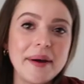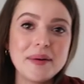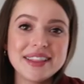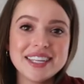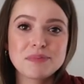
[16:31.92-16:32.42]
I
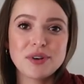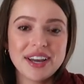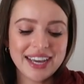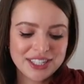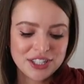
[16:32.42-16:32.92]
wore this
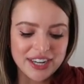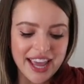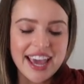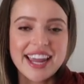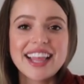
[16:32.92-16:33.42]
bra
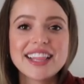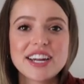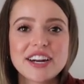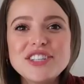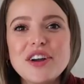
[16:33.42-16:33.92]
yesterday and I
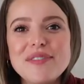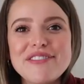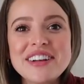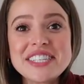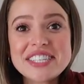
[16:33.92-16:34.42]
literally showed
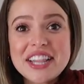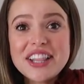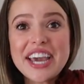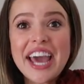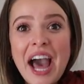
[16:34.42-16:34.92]
my friends, I was like,
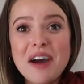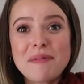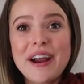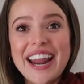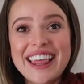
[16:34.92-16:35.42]
look at how
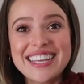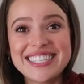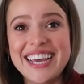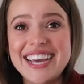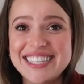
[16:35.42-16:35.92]
pretty
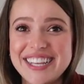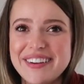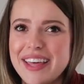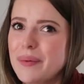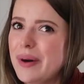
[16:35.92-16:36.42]
this is. They
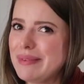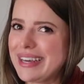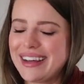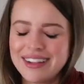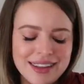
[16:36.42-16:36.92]
were like, whoa,
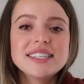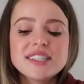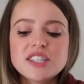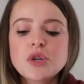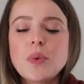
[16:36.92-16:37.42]
Mikel. This
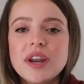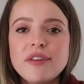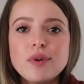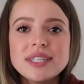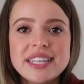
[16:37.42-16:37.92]
is the
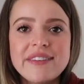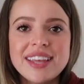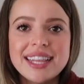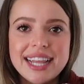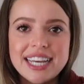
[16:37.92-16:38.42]

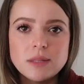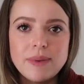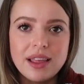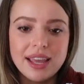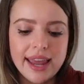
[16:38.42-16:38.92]
24-7 lace
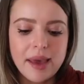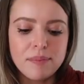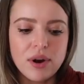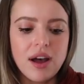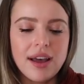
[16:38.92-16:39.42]

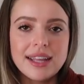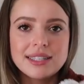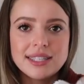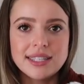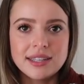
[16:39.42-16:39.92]
balconette bra
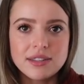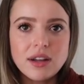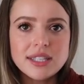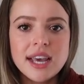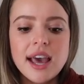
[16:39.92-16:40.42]
and sea
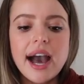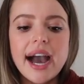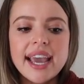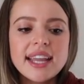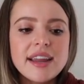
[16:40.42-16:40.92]
salt.
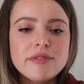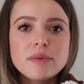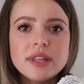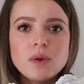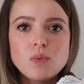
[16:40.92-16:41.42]
I had
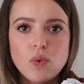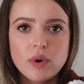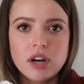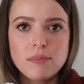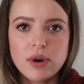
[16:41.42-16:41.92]
never really
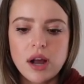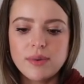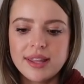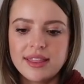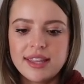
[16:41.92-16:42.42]
worn a
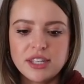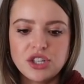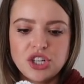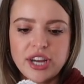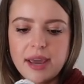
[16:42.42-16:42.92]
bra with
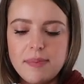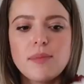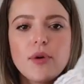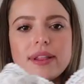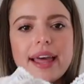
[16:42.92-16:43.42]
this shape, the
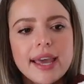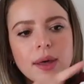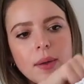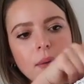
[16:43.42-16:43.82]
more like